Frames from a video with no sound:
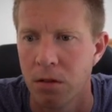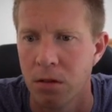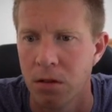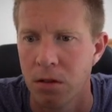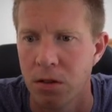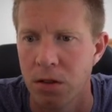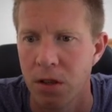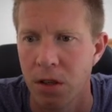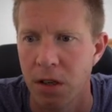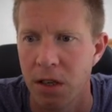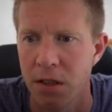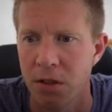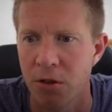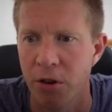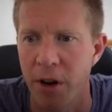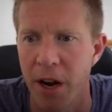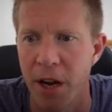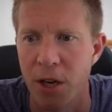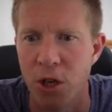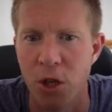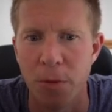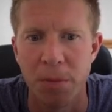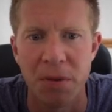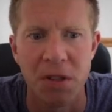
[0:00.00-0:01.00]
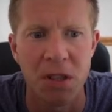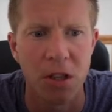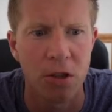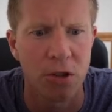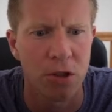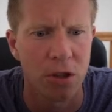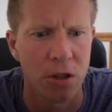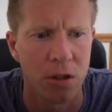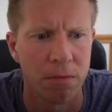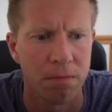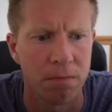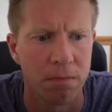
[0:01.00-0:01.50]
So let's create a new
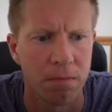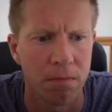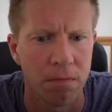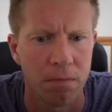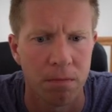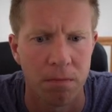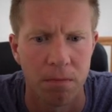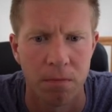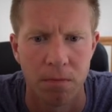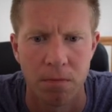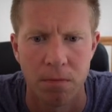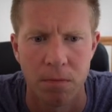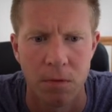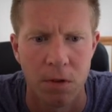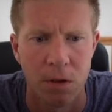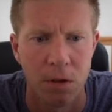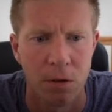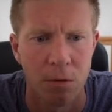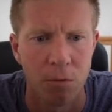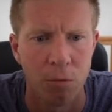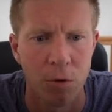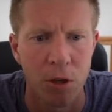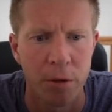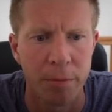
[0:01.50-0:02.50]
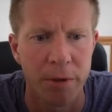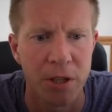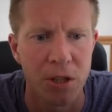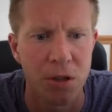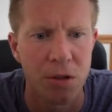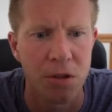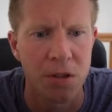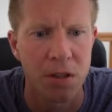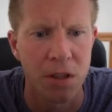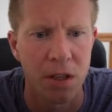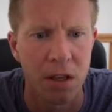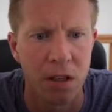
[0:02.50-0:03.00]
position. We're going to be
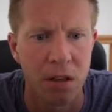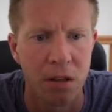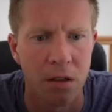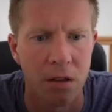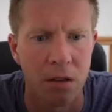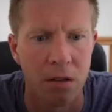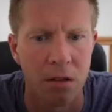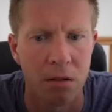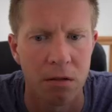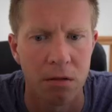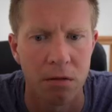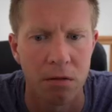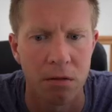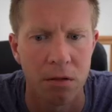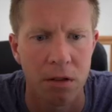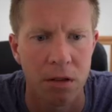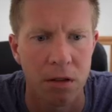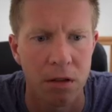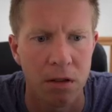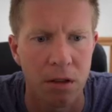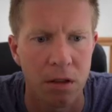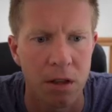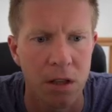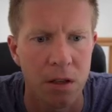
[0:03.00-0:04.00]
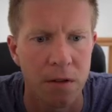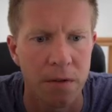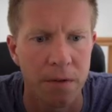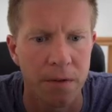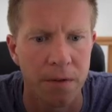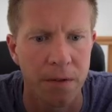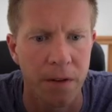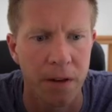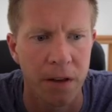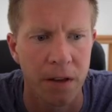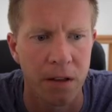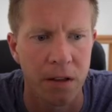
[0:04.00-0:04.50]
using
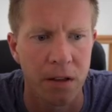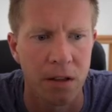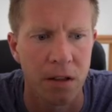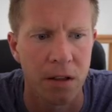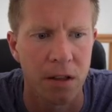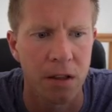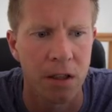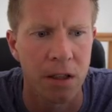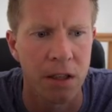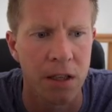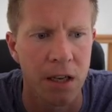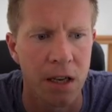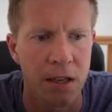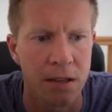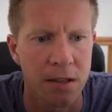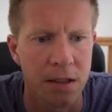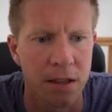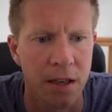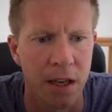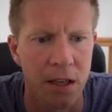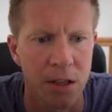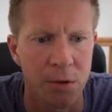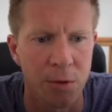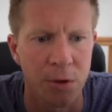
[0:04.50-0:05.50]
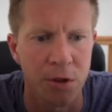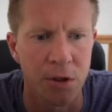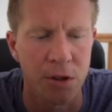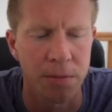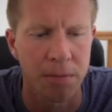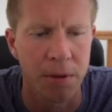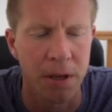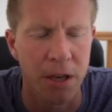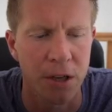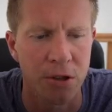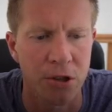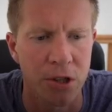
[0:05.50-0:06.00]
ETH and the SNX we
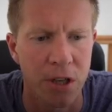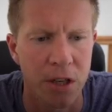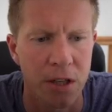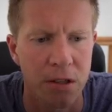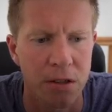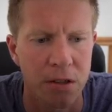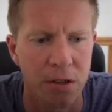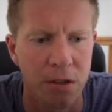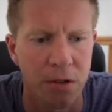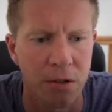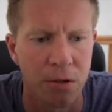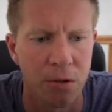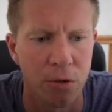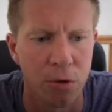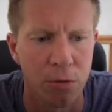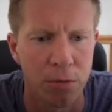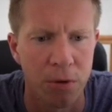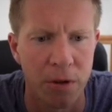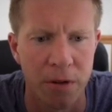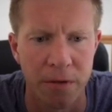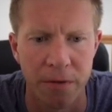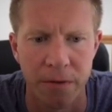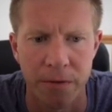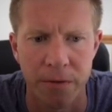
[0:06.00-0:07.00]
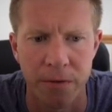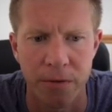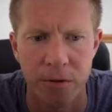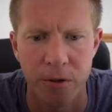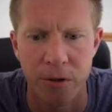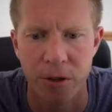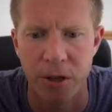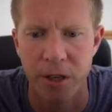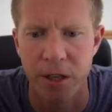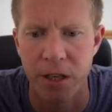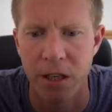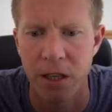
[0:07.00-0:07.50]
just purchased,
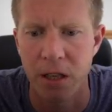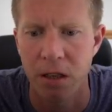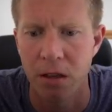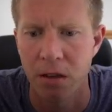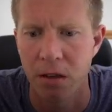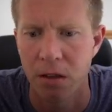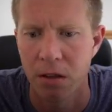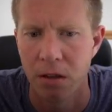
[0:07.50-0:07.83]
0.3.